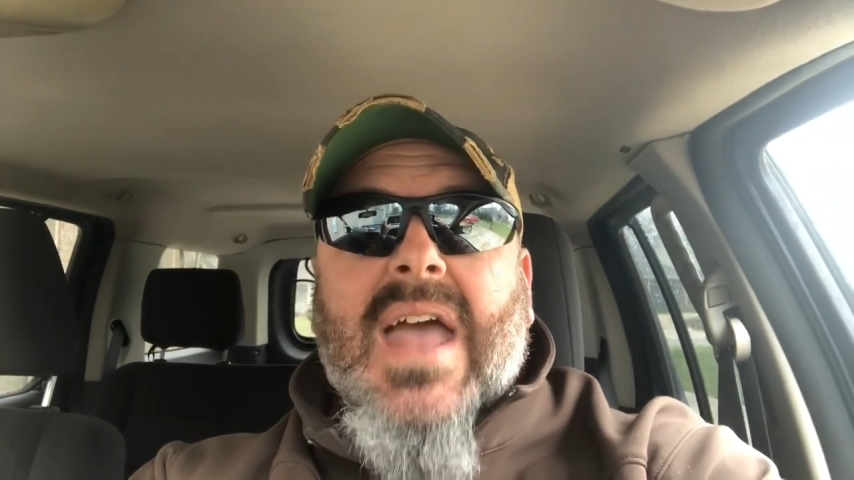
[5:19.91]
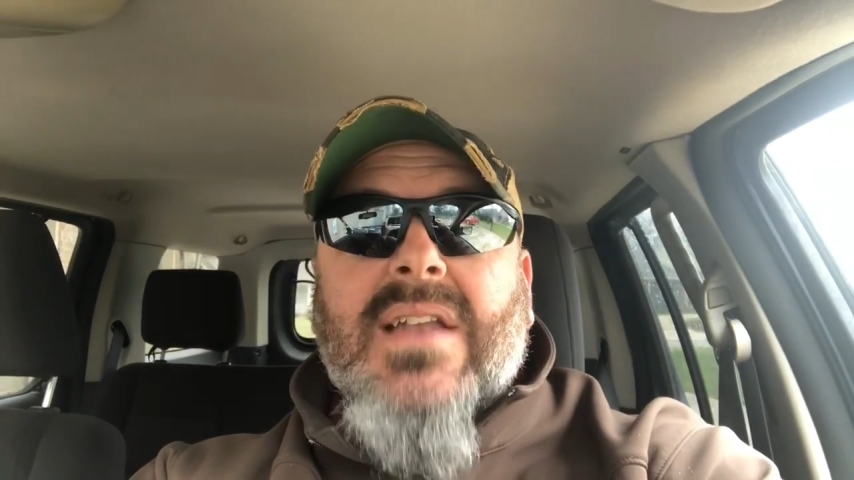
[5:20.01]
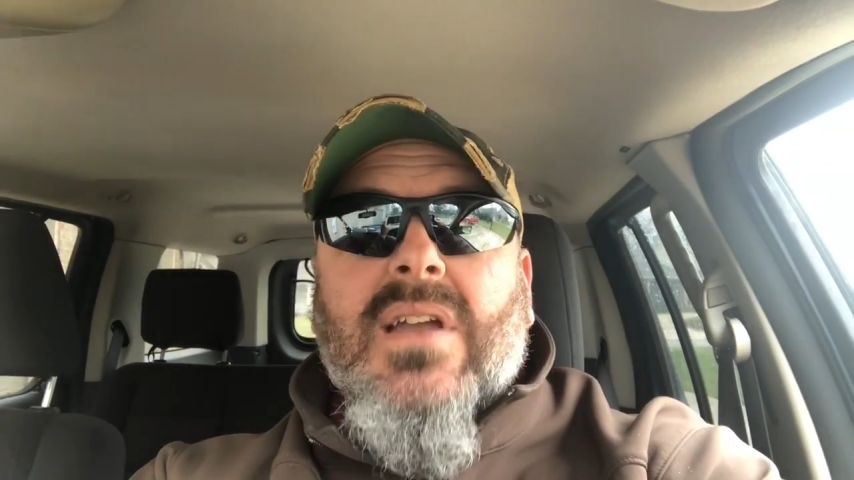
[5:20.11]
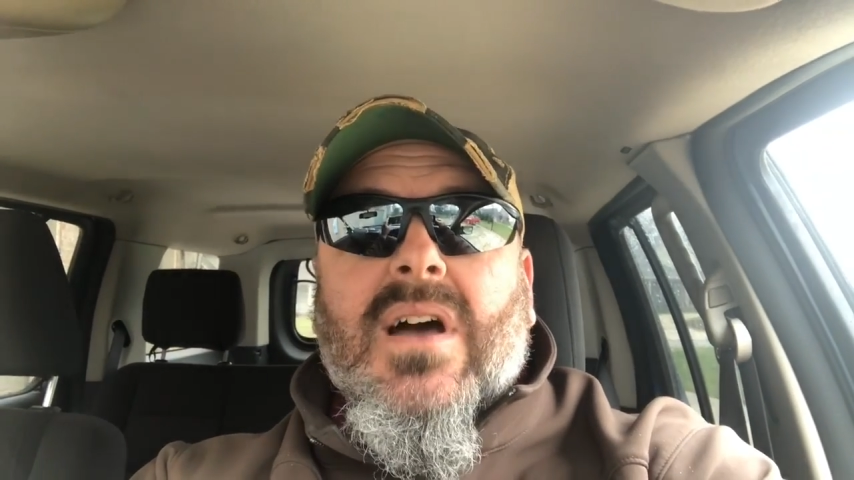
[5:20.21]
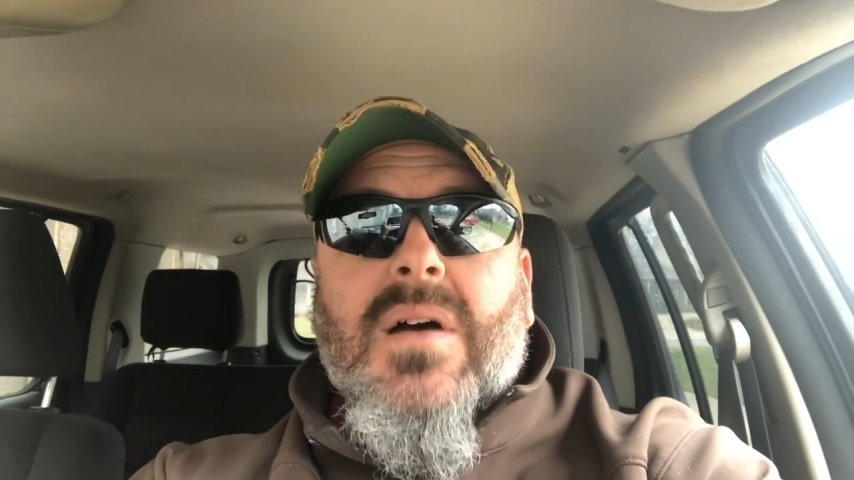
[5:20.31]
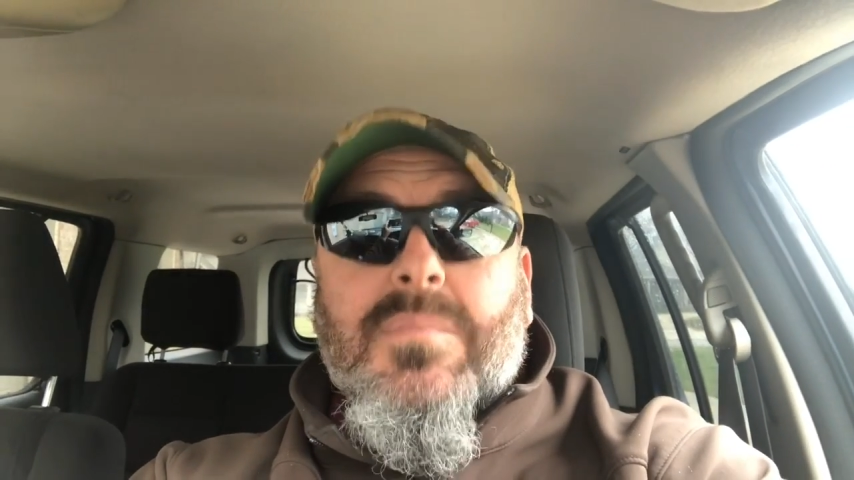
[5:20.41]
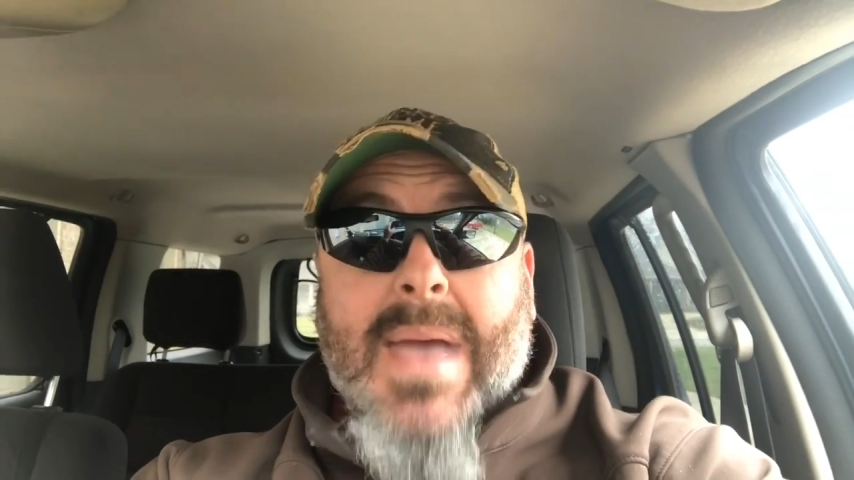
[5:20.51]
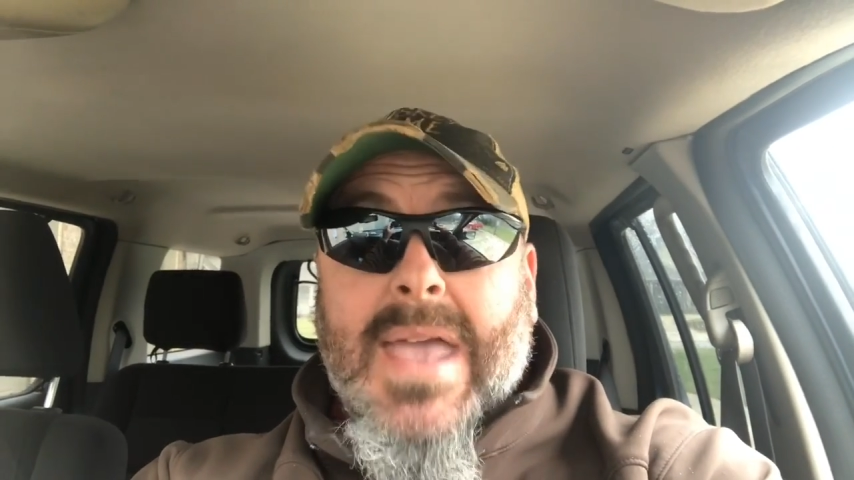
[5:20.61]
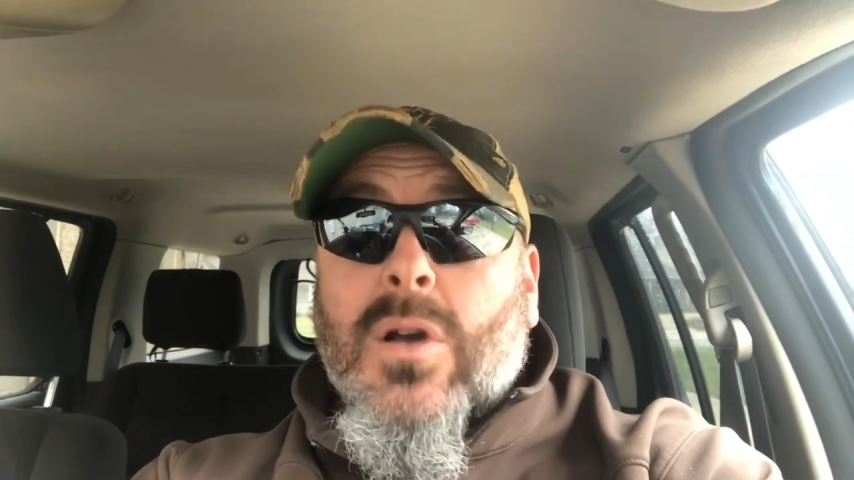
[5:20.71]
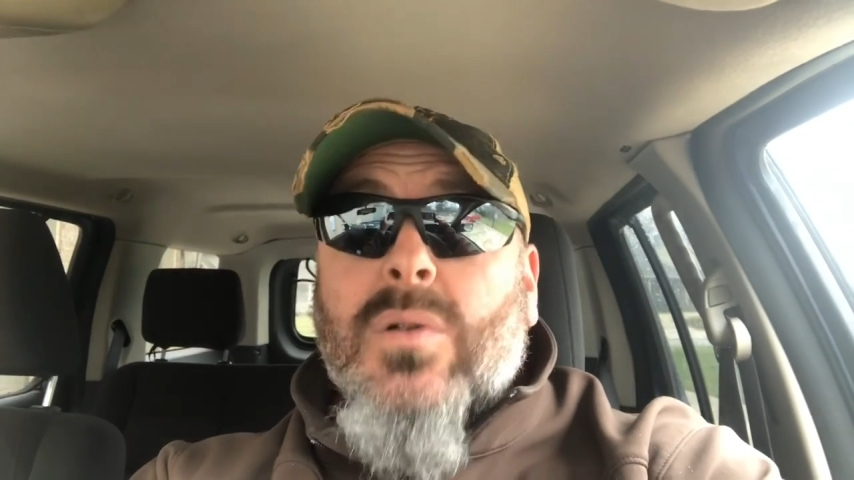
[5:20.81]
And
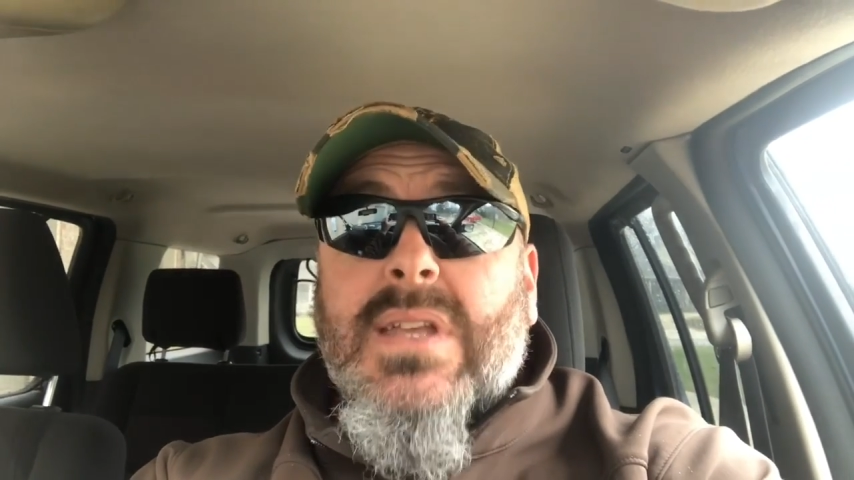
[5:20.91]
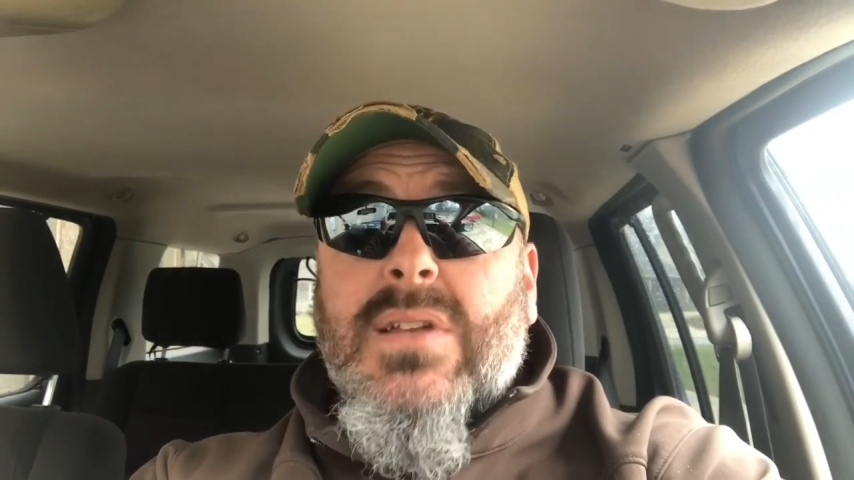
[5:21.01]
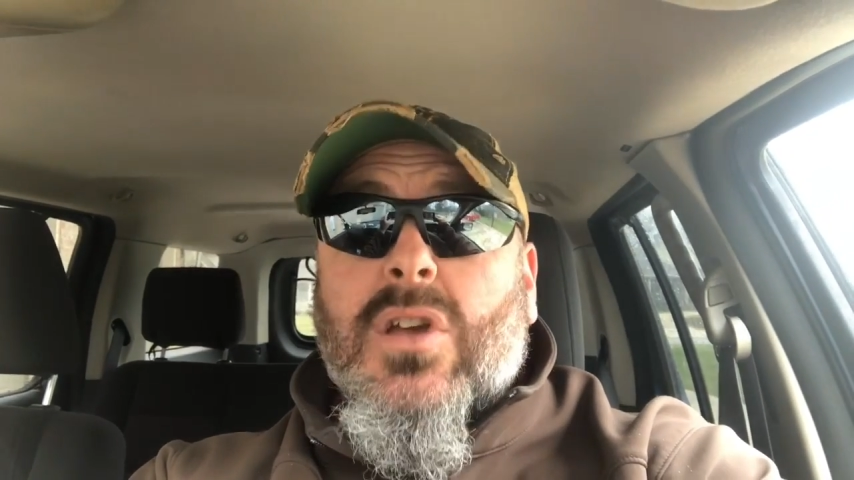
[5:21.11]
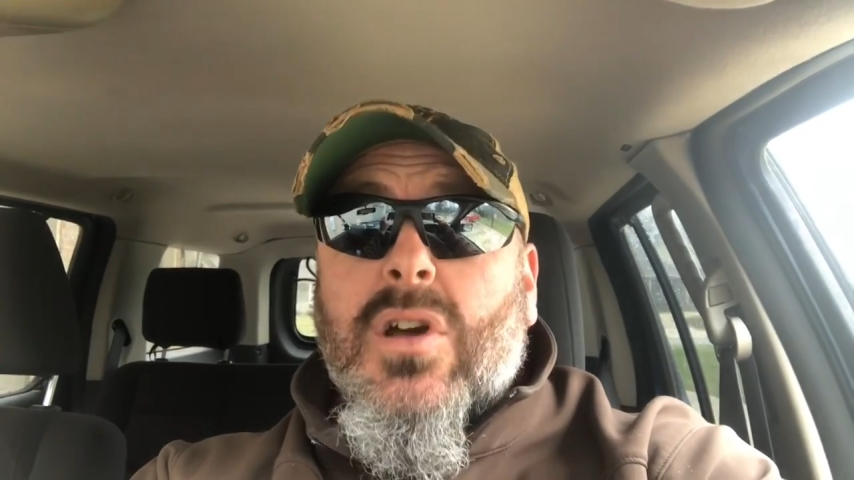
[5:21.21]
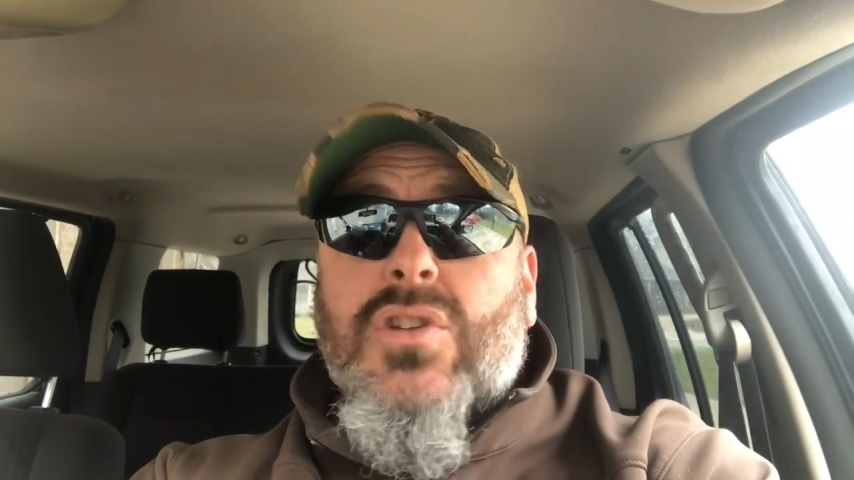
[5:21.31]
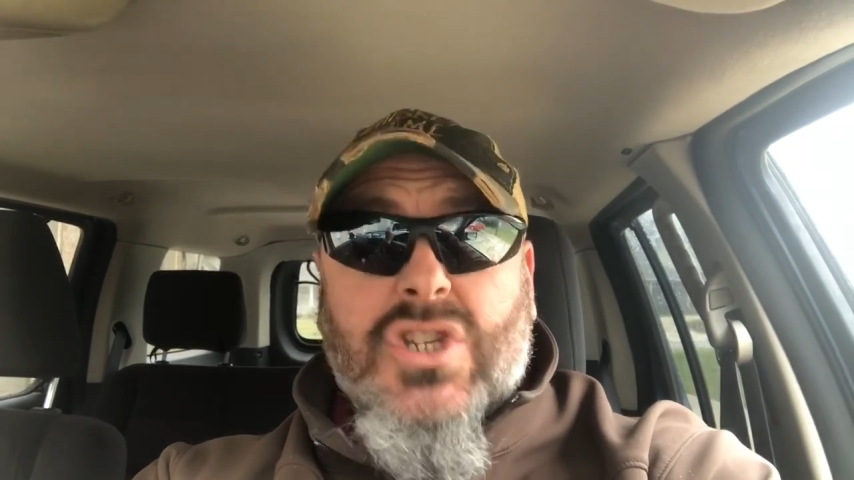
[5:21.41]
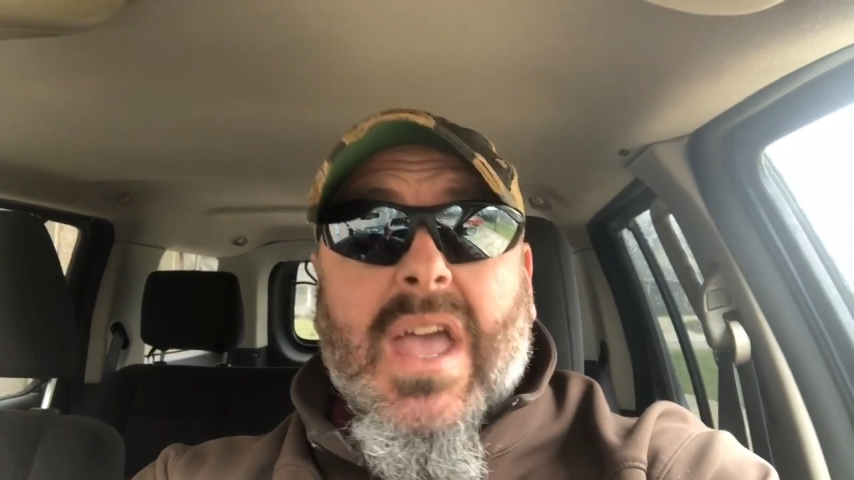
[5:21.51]
Mango did good.